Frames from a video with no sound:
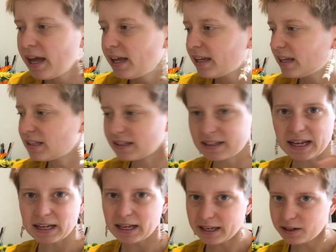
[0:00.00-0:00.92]
Now this is
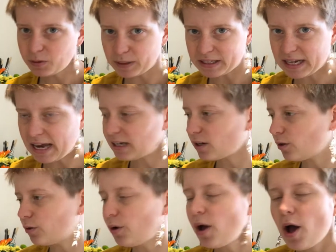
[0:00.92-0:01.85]
getting a little bit
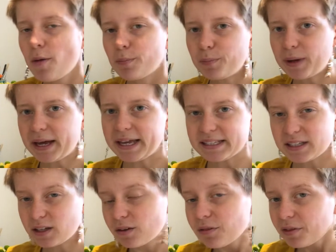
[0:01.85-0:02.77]
technical, but it's
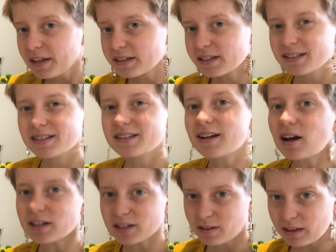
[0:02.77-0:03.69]
a good thing to
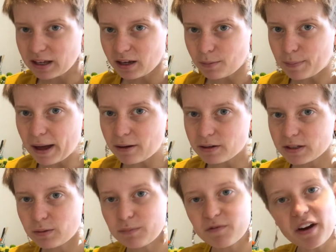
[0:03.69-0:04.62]
start to think about.
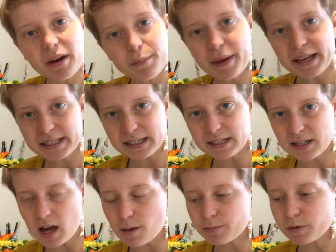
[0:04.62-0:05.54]
So in very basic
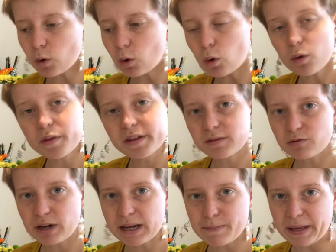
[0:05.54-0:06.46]
terms, all this
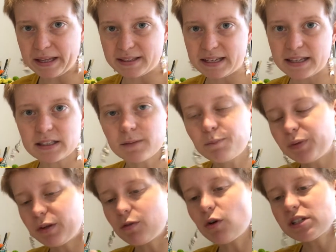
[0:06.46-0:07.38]
really means is
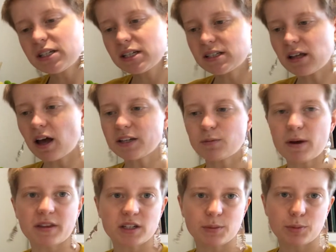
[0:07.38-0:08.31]
you've got to decide
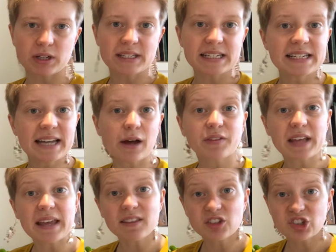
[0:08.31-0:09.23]
whether to put details
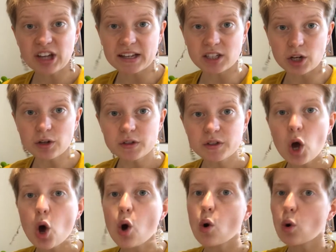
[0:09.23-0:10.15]
in the shadows
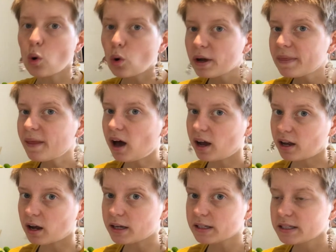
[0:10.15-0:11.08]
or in the
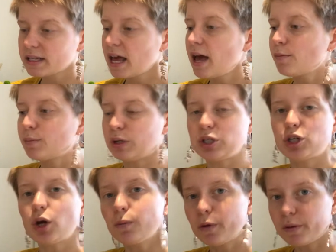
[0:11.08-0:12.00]
highlights, but you
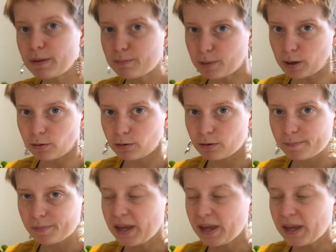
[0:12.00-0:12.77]
don't put them in both.